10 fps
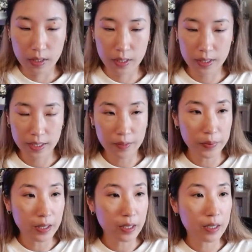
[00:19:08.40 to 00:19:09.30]
It's going to
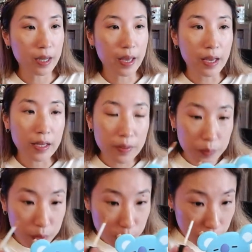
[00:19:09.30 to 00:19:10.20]
be a
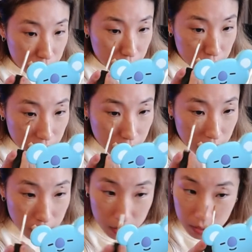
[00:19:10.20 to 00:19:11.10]

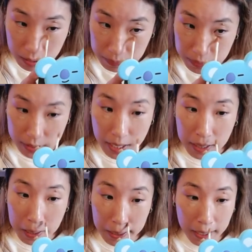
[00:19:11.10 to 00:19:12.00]
beautiful um,
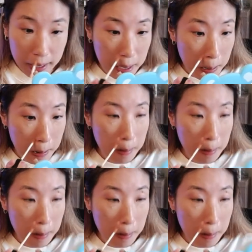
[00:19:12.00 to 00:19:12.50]
Saturday.